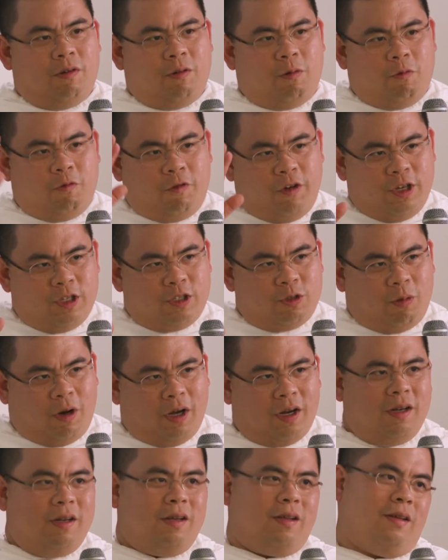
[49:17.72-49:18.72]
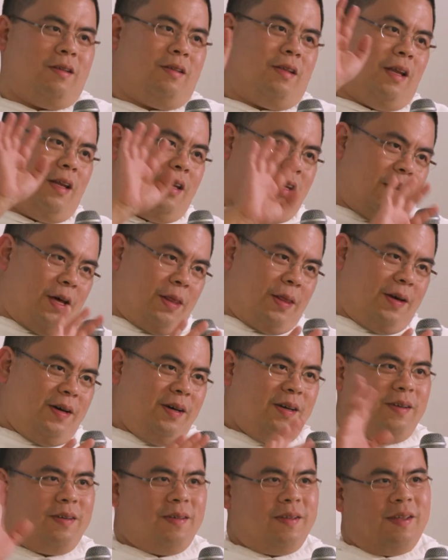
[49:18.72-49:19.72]
first one, then the other,
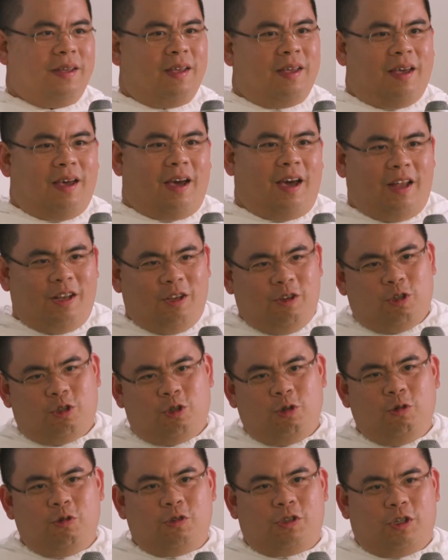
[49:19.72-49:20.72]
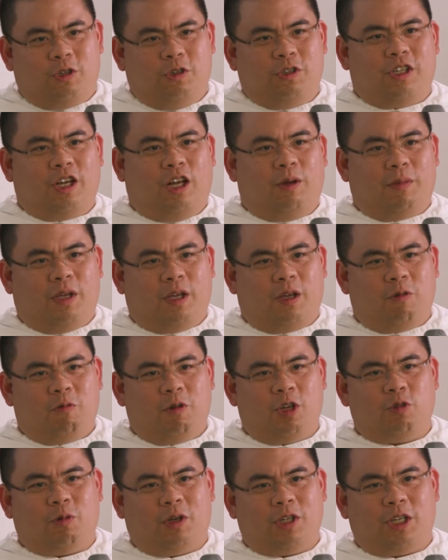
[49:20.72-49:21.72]
and you choose and you tell me
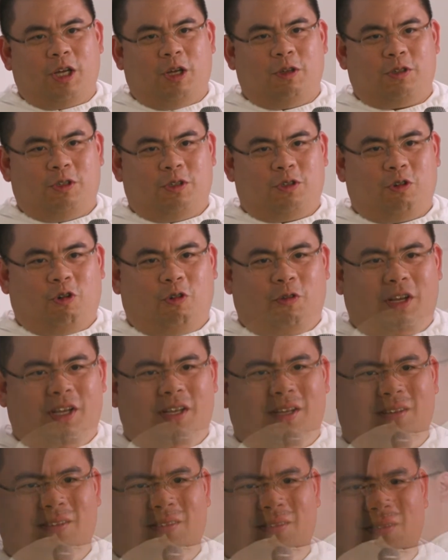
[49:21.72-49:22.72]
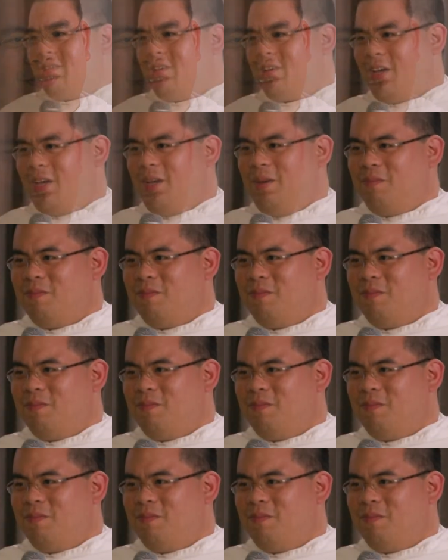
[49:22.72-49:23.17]
which one tells the story, okay?